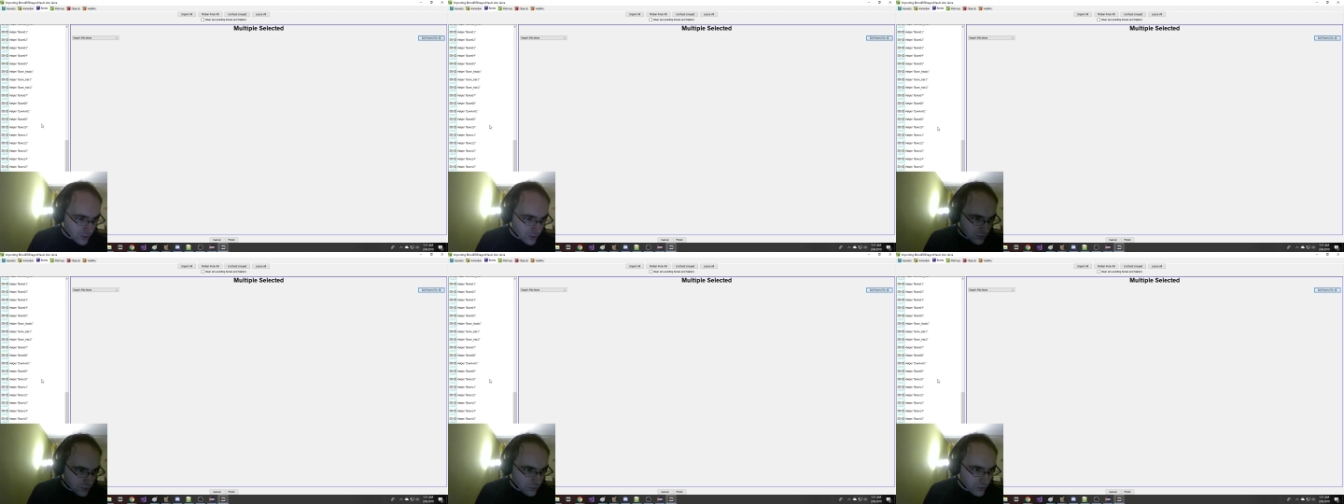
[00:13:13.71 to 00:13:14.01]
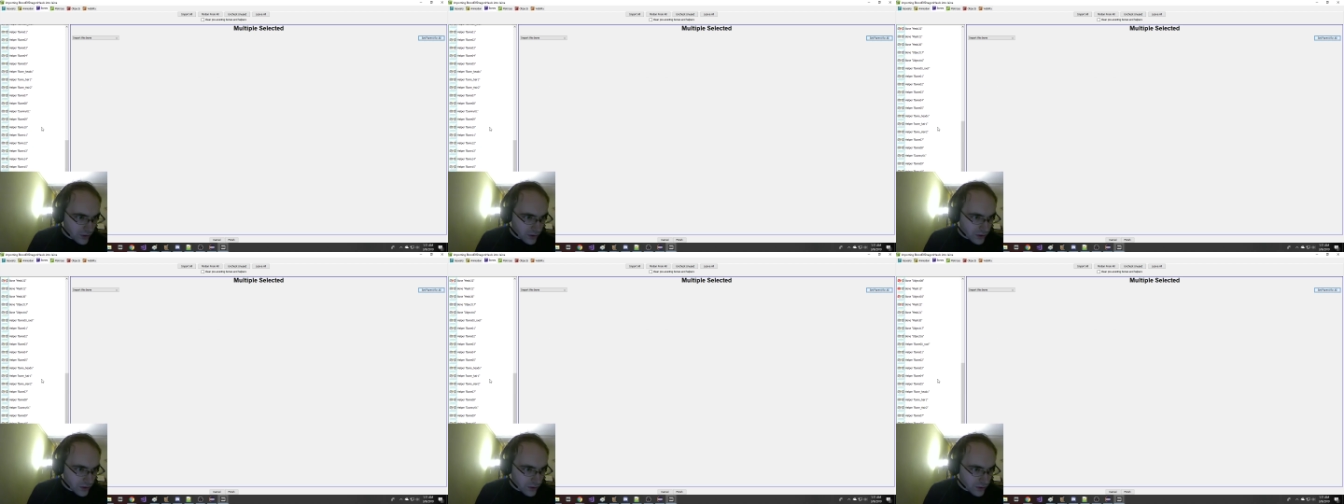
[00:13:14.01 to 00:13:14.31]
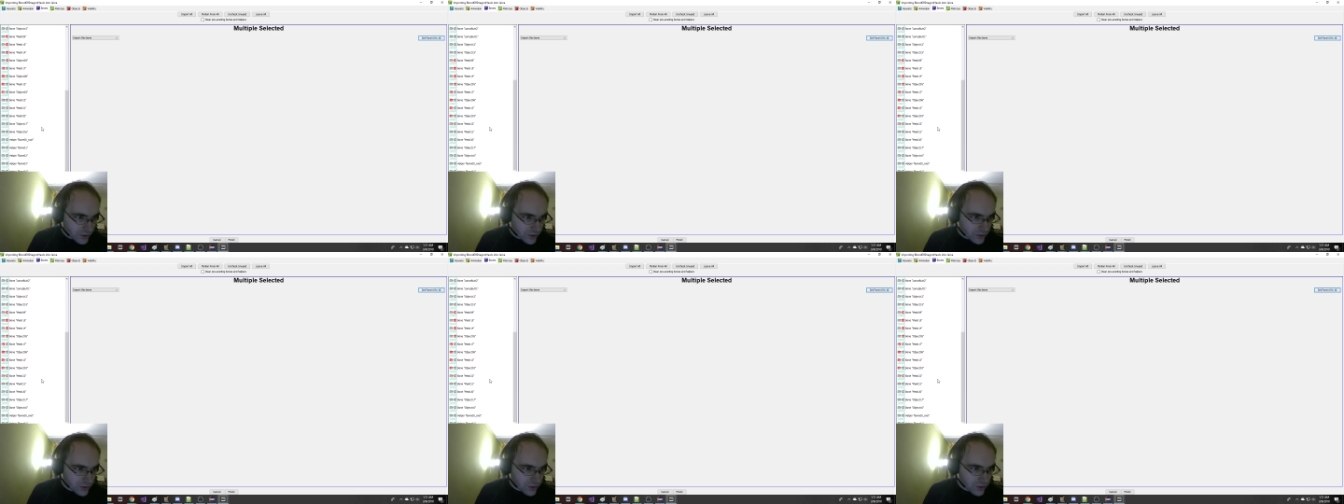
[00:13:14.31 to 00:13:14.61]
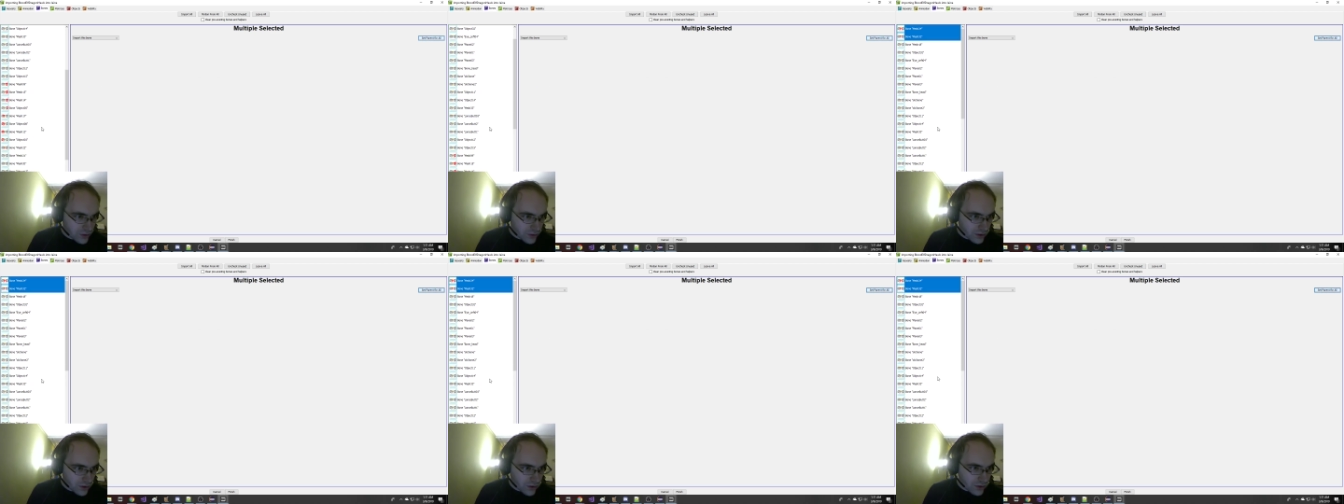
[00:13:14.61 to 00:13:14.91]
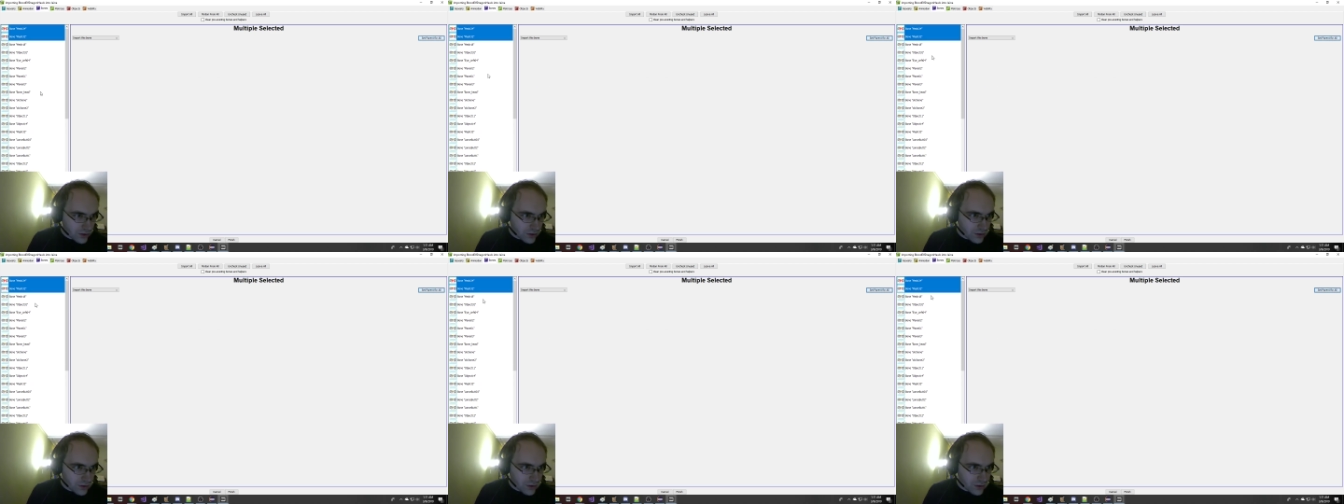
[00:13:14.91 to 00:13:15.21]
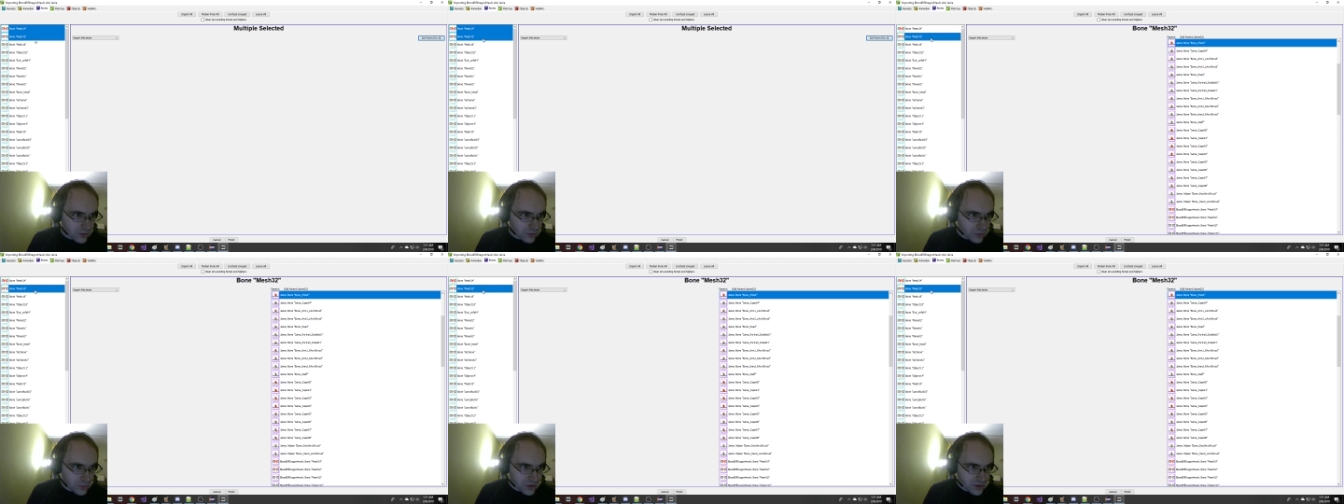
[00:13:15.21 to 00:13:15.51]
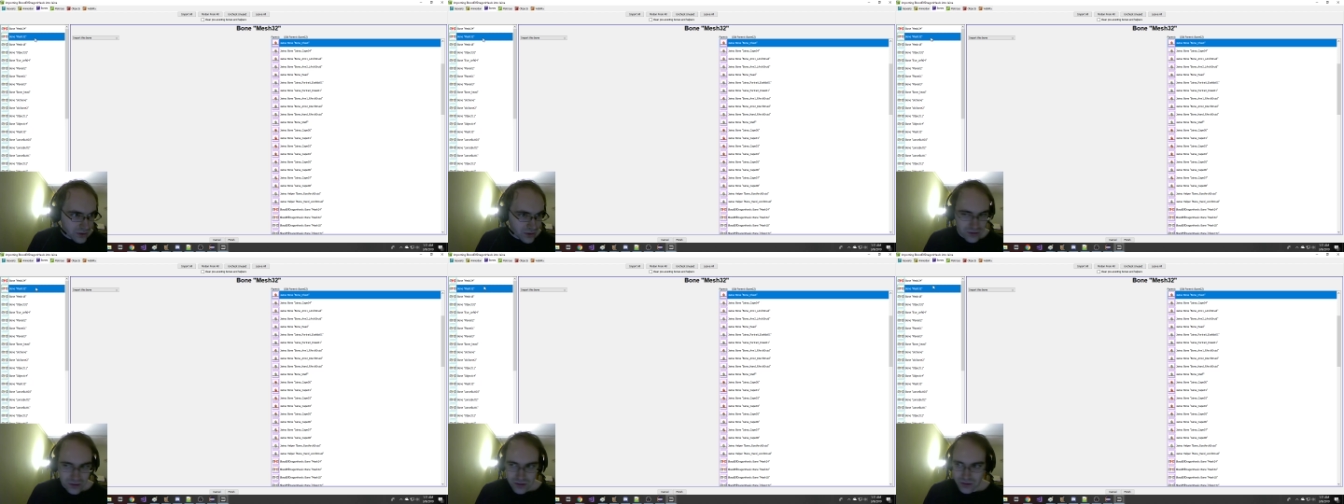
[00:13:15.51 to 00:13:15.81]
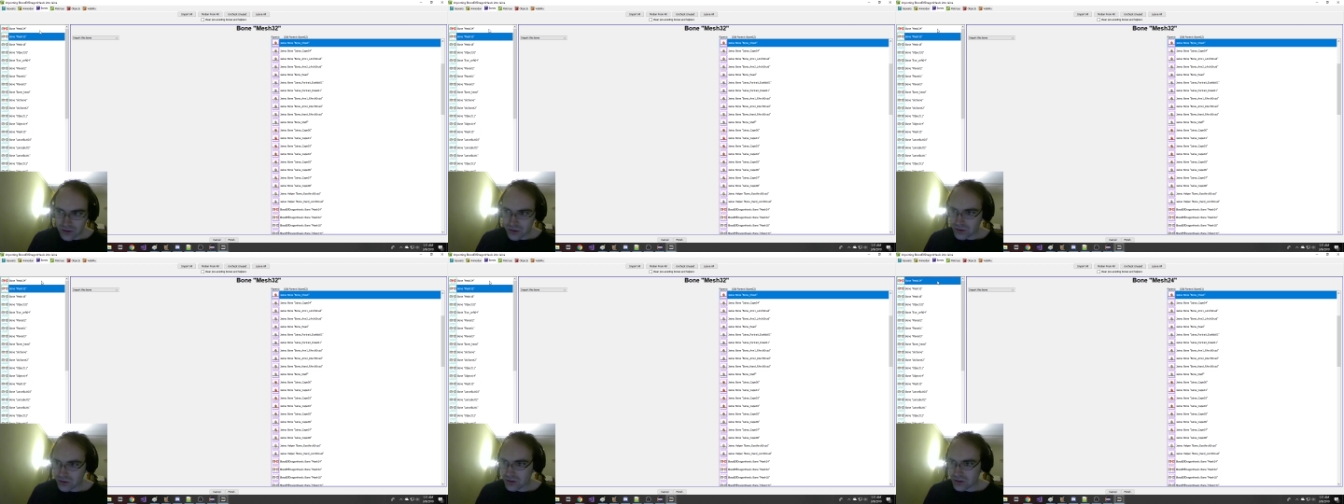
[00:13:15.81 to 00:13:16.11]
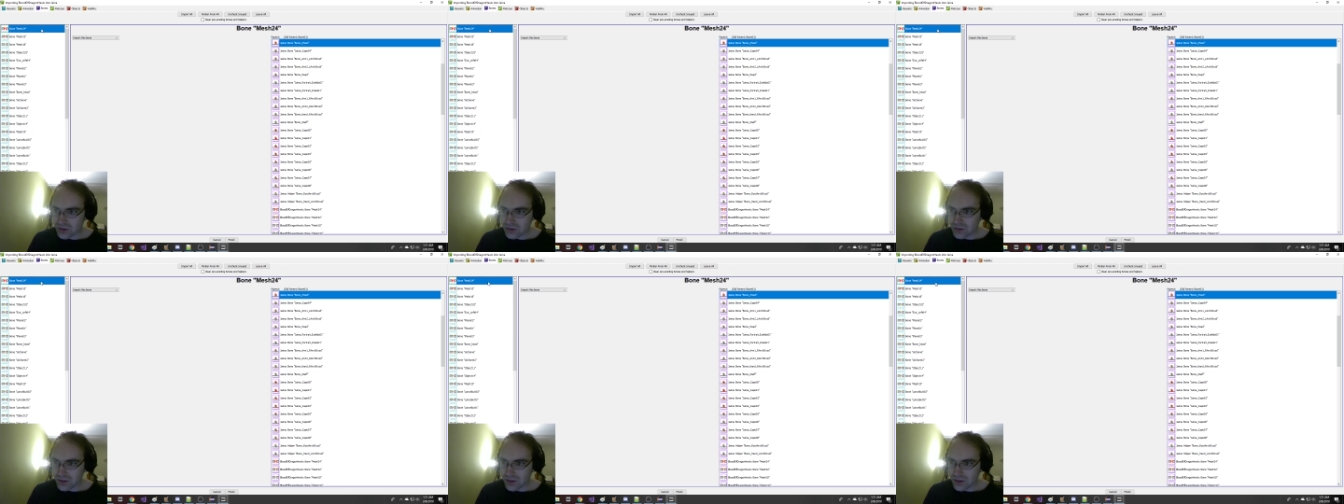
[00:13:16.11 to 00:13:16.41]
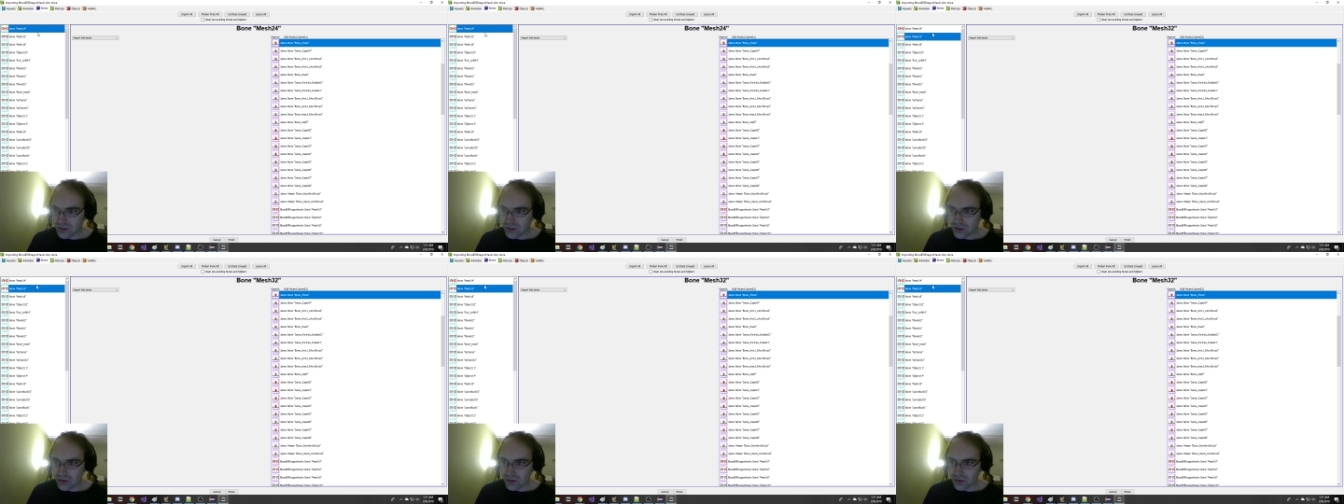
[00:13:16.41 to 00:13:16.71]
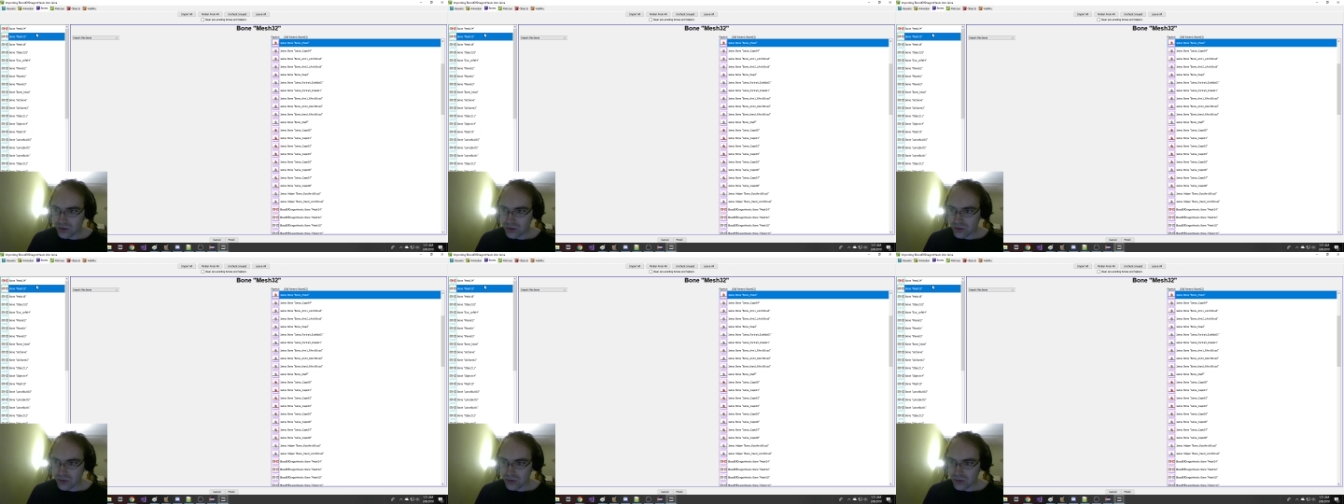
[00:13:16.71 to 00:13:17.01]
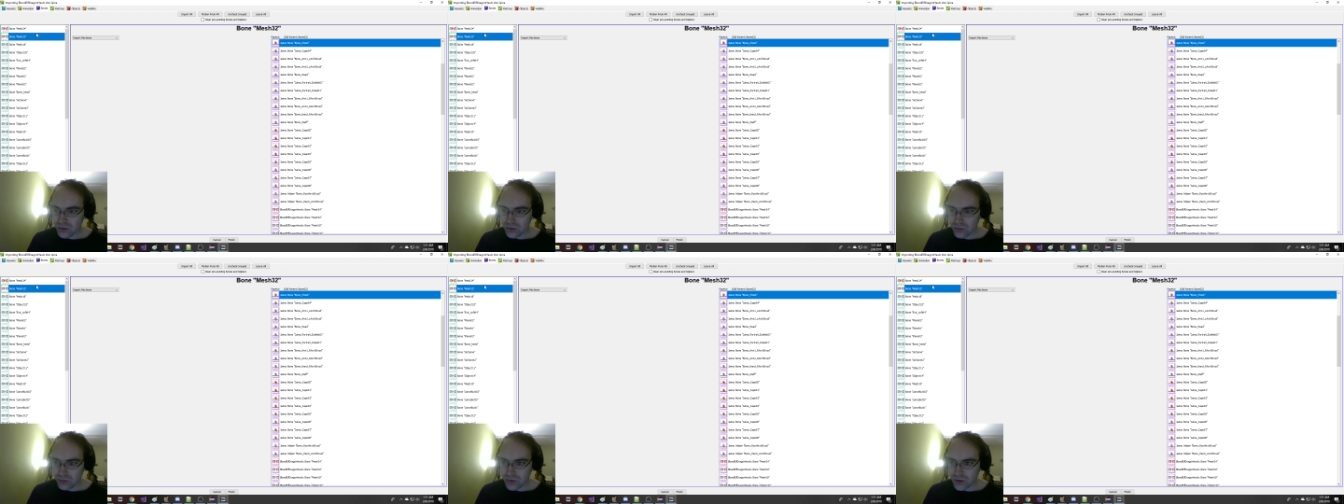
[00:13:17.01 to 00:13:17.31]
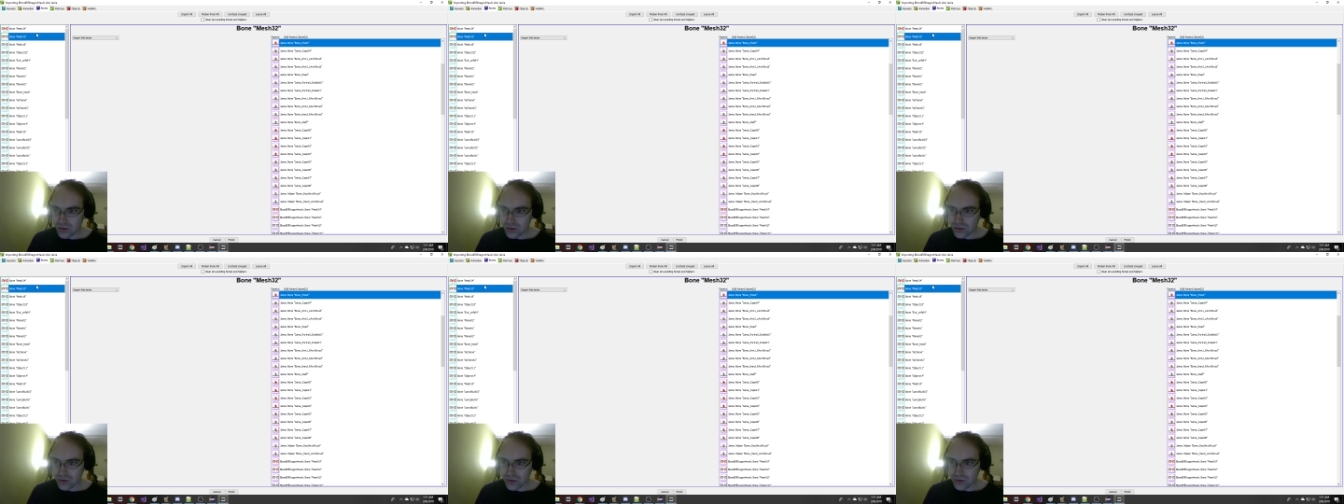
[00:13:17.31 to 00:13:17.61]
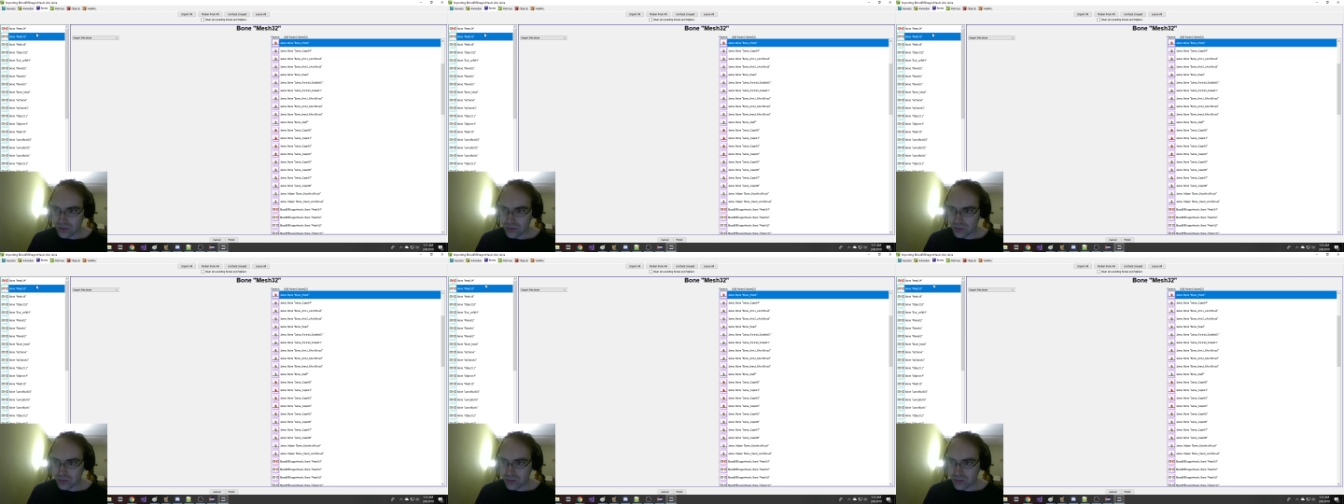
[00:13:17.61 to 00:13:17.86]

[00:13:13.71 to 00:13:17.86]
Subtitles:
with what this used to link to bone